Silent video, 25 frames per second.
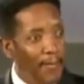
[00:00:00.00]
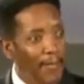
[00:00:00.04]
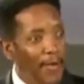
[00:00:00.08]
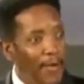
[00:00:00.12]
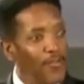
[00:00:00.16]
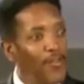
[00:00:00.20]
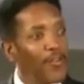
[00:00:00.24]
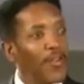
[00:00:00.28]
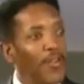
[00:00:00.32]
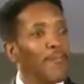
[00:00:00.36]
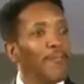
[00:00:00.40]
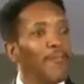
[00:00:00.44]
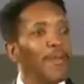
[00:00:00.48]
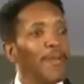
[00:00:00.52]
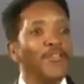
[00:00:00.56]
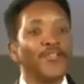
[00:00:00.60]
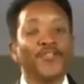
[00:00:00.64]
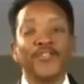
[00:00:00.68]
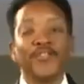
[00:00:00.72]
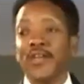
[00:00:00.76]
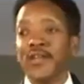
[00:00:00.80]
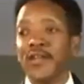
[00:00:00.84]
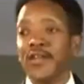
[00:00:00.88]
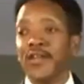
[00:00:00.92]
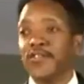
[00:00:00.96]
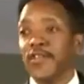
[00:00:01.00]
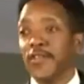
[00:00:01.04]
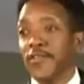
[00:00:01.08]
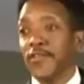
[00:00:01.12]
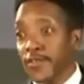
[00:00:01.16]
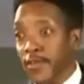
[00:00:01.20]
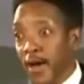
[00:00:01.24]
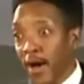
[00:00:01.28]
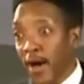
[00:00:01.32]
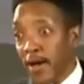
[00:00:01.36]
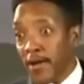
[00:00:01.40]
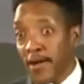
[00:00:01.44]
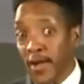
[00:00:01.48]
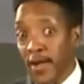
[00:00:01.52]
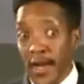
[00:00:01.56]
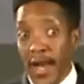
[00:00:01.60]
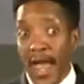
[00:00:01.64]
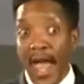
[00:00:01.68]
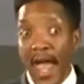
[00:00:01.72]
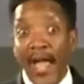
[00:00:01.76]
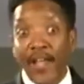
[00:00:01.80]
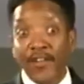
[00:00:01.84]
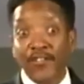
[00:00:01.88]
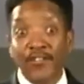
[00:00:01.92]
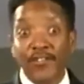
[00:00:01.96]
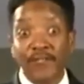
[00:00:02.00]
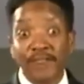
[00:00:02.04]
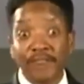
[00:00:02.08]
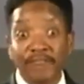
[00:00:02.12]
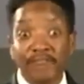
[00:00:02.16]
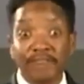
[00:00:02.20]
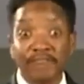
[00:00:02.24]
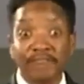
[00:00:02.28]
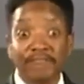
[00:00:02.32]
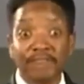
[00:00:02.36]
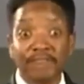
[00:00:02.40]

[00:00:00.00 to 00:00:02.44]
But you can be sinless in thought and action.